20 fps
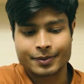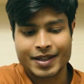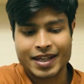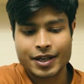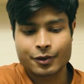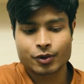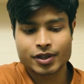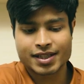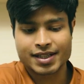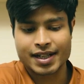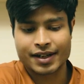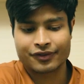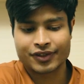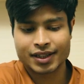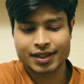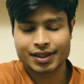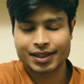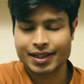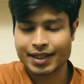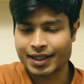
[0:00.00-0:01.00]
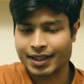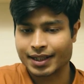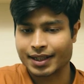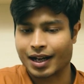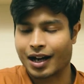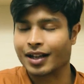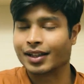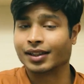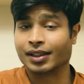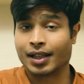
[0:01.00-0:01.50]
he was definitely
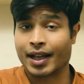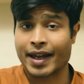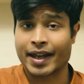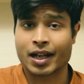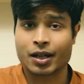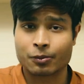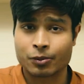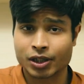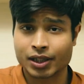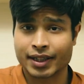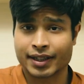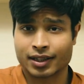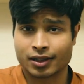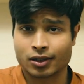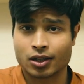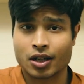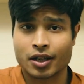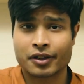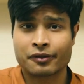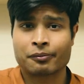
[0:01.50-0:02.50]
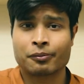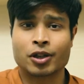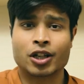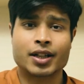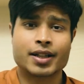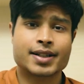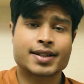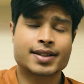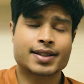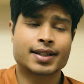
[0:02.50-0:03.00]
unlikable in a lot of
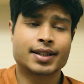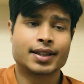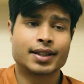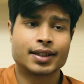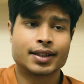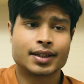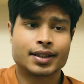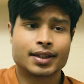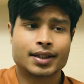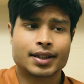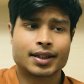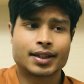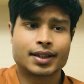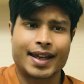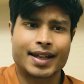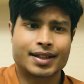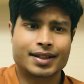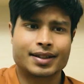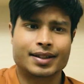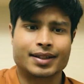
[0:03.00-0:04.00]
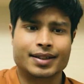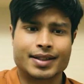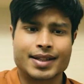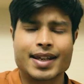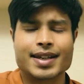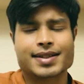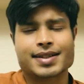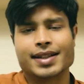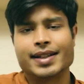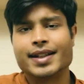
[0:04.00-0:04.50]
parts. And
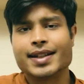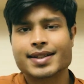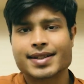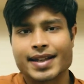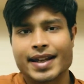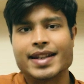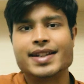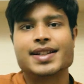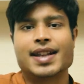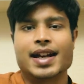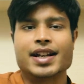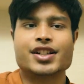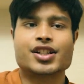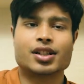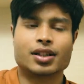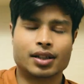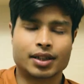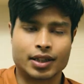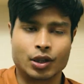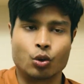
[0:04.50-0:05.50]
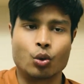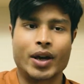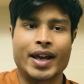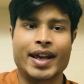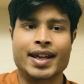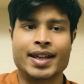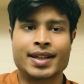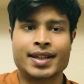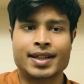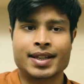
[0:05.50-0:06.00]
yes, it is intentional the
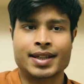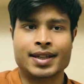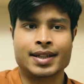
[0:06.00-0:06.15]
way